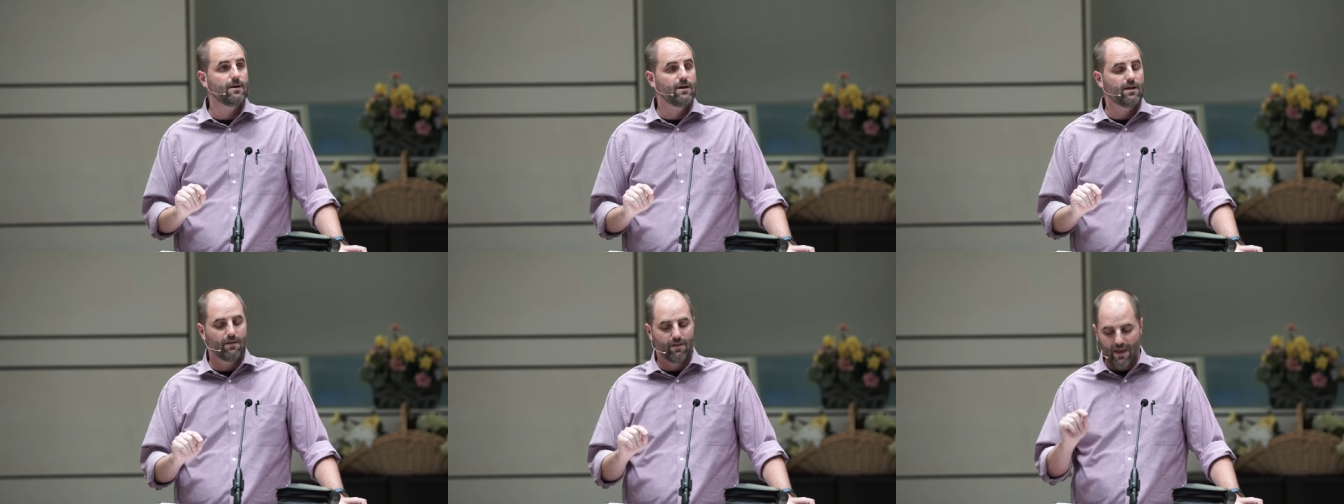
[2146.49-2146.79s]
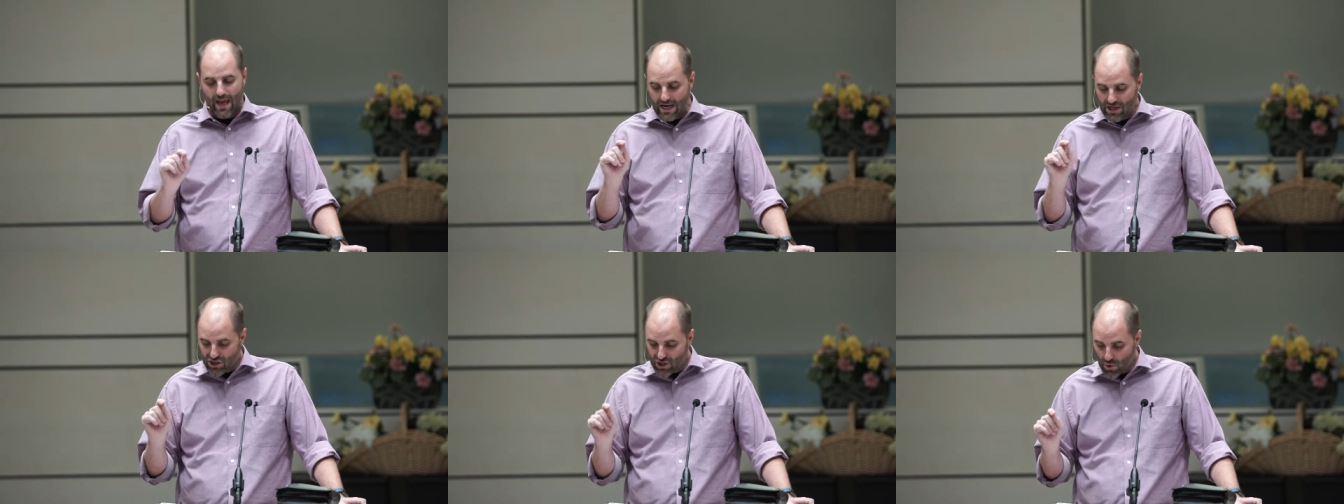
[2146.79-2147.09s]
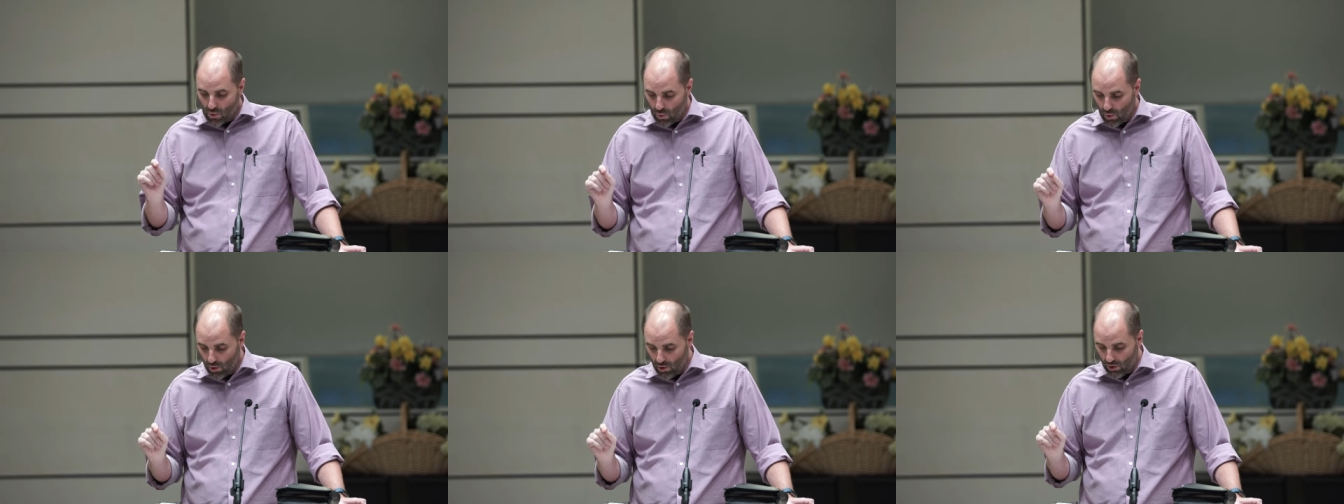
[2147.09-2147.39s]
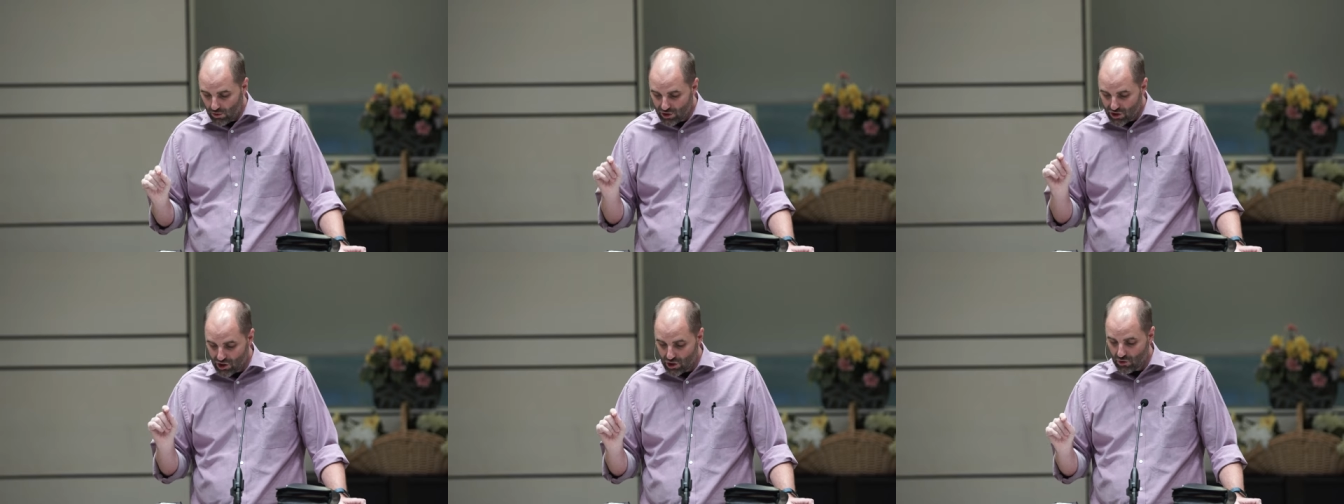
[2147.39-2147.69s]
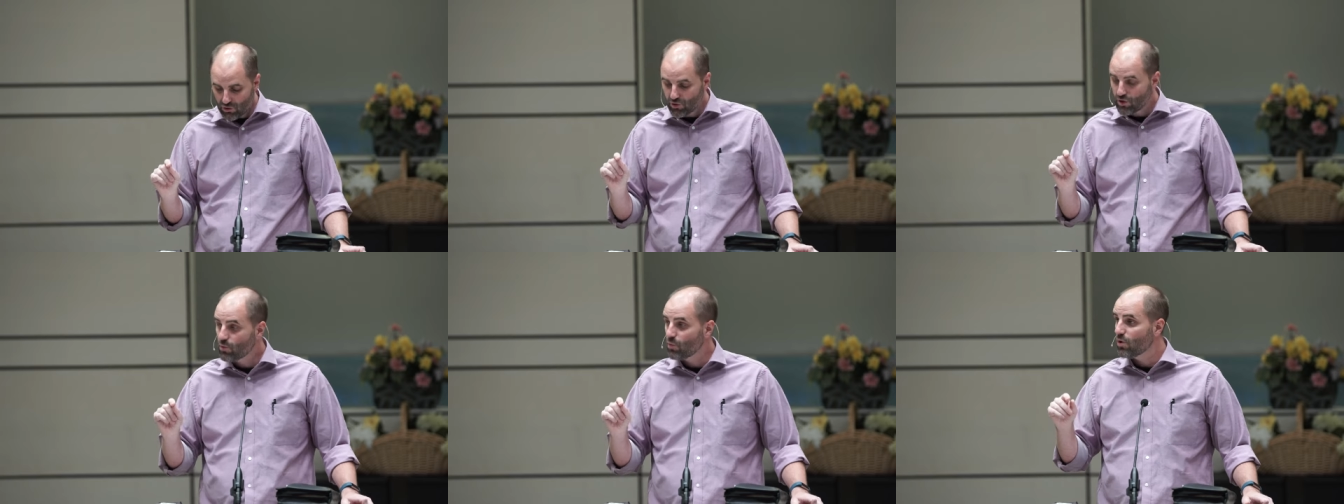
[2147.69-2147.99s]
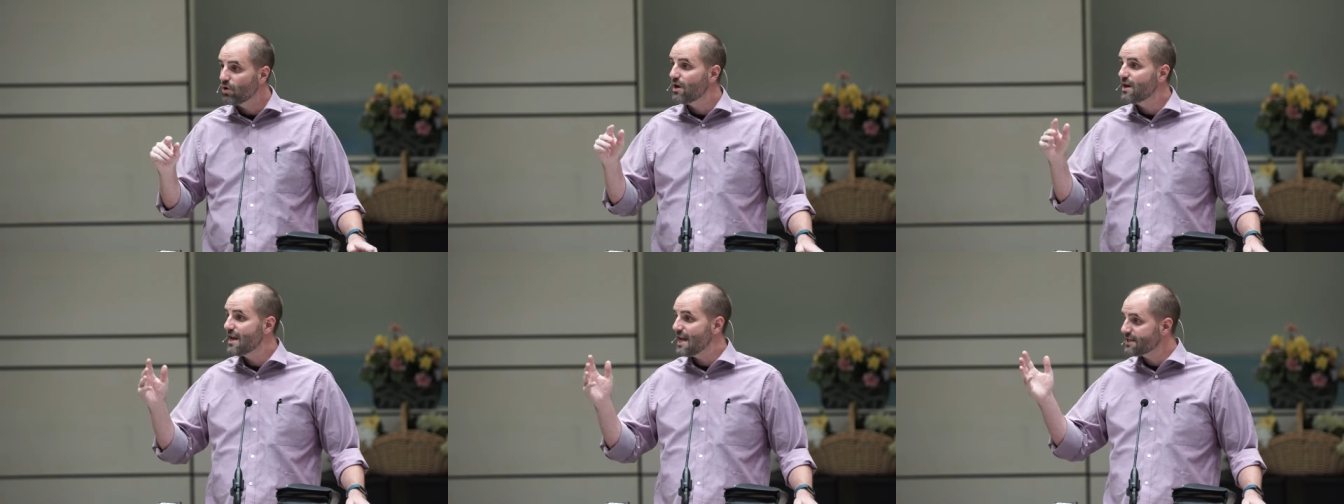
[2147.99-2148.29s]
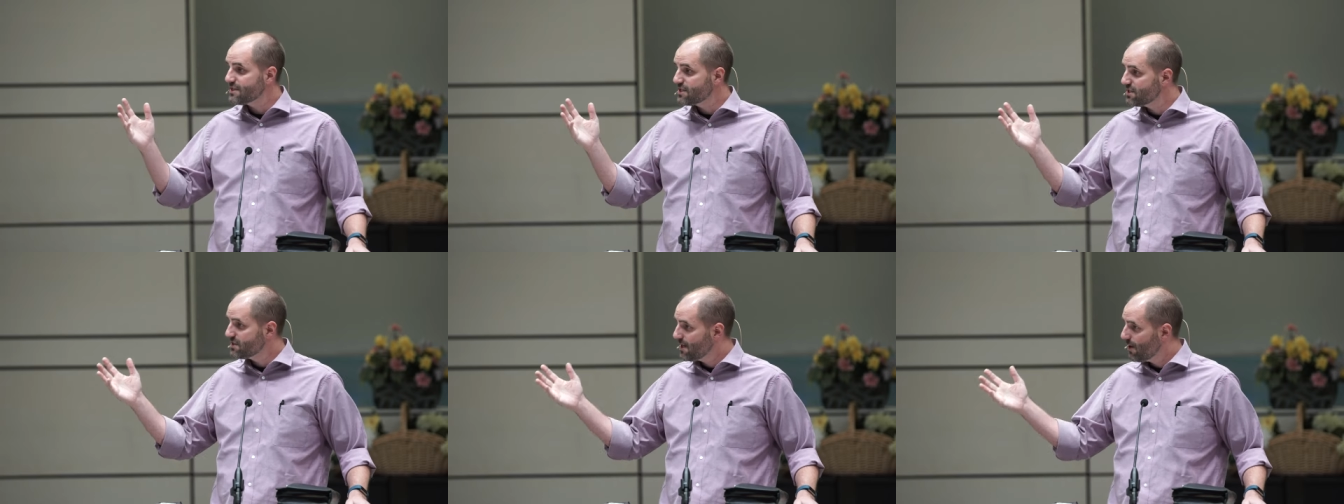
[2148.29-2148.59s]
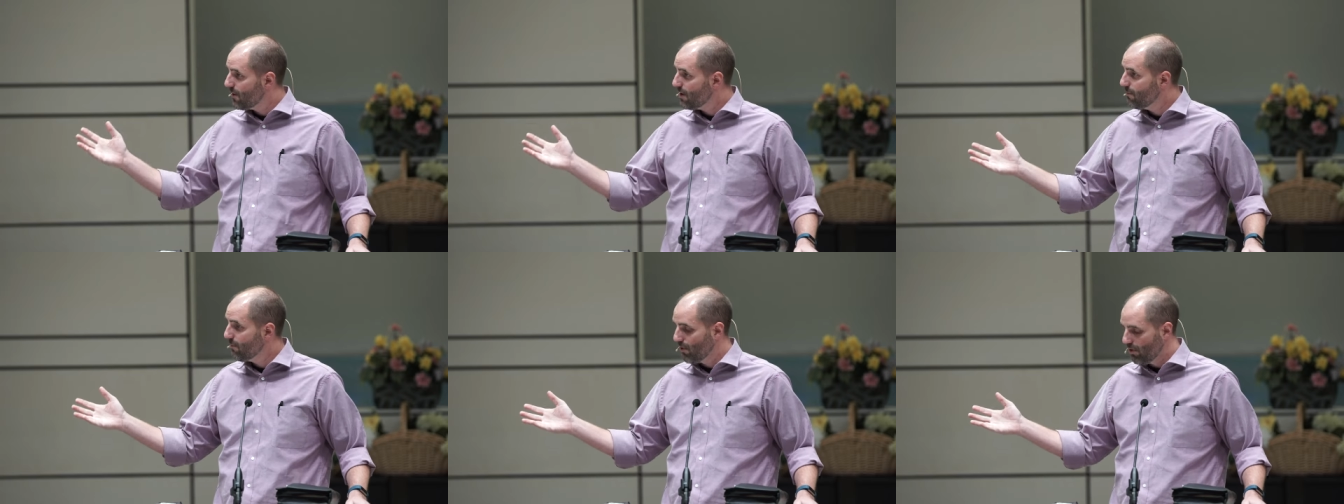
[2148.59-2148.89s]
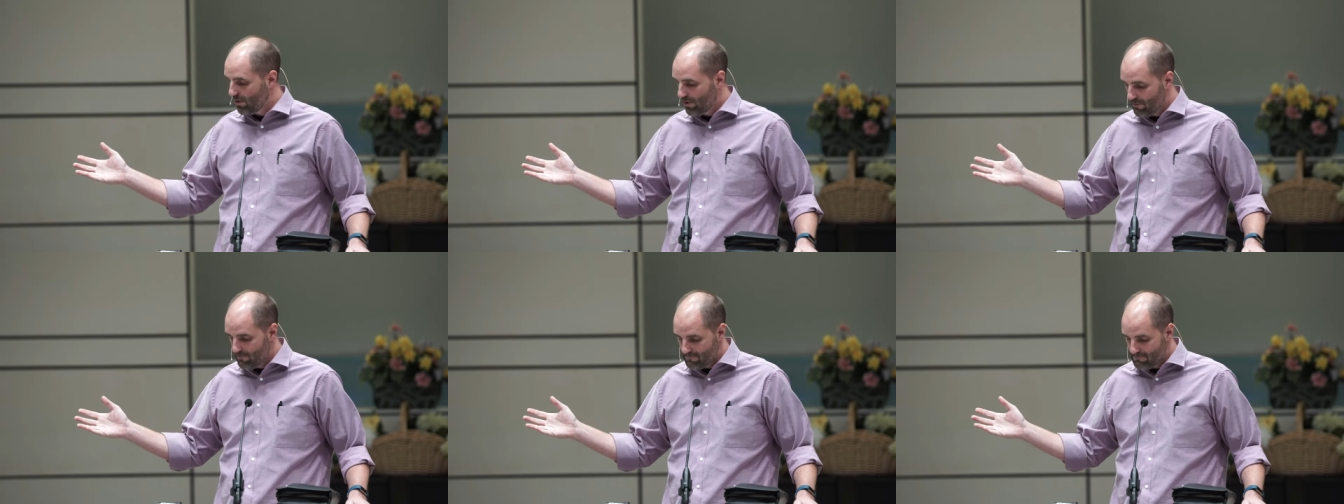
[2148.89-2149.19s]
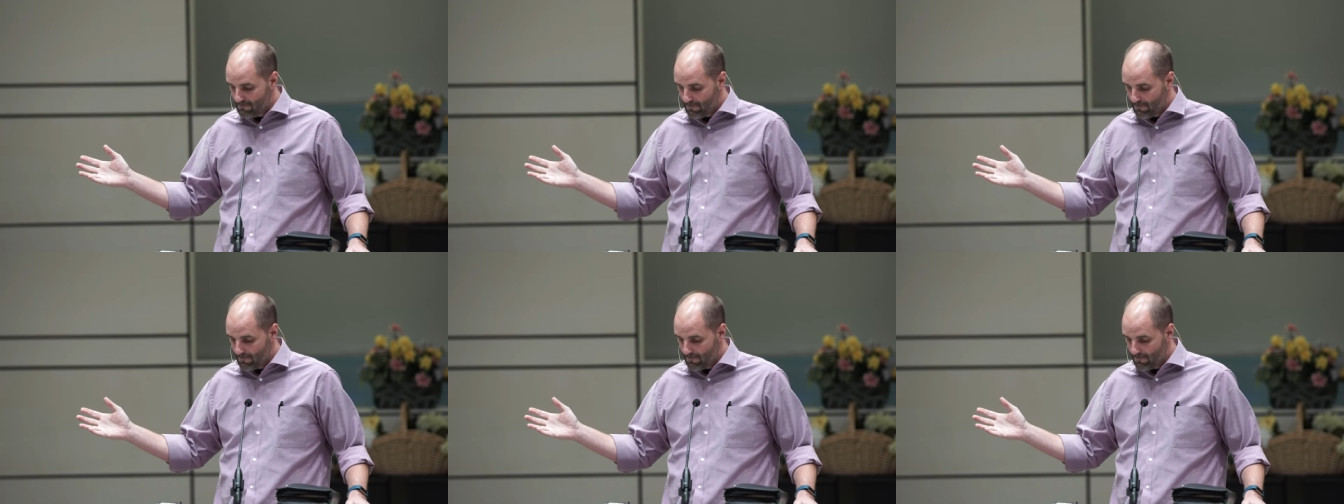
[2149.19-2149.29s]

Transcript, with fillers: In the ancient world, children were a necessary burden,